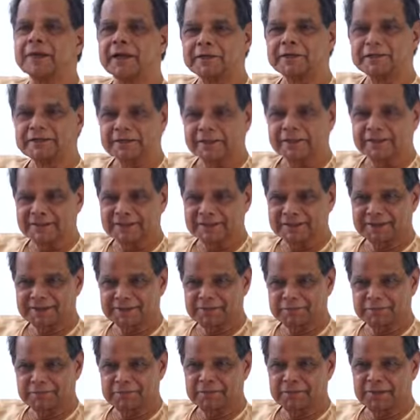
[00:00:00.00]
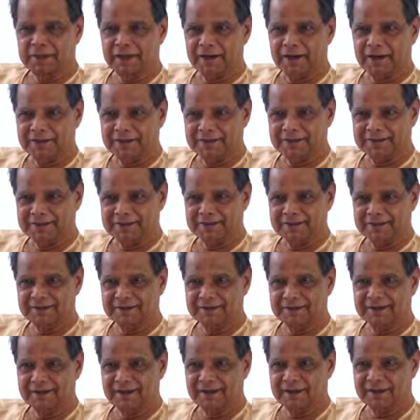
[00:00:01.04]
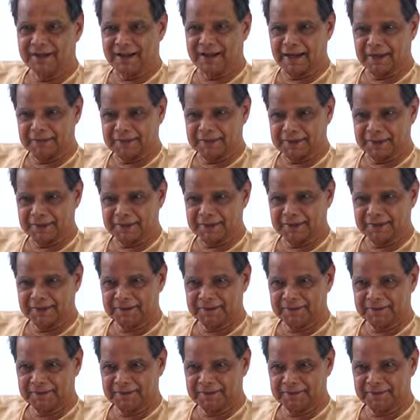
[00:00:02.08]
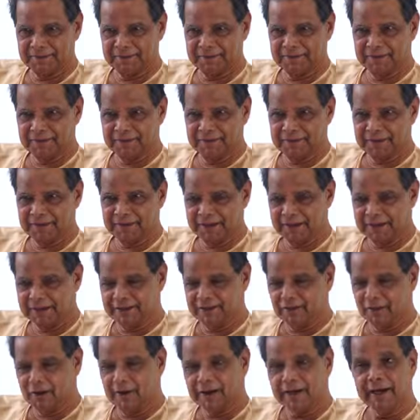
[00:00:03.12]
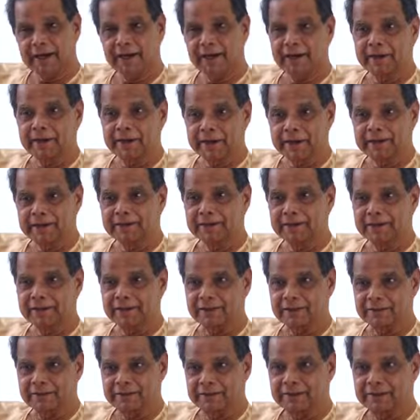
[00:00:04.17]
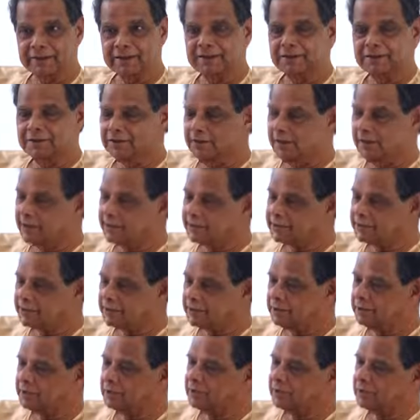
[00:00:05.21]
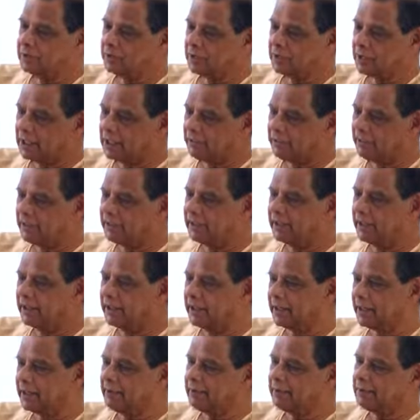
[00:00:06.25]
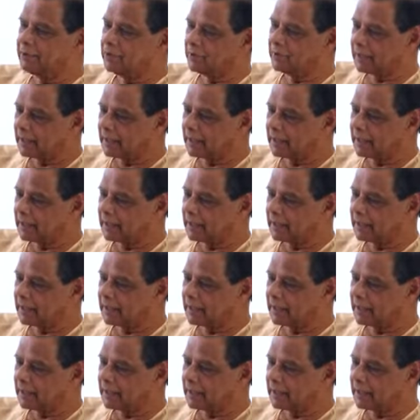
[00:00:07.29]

dangerous, perilous, unhappy. He's already hinting there. Yes, you are living the dream,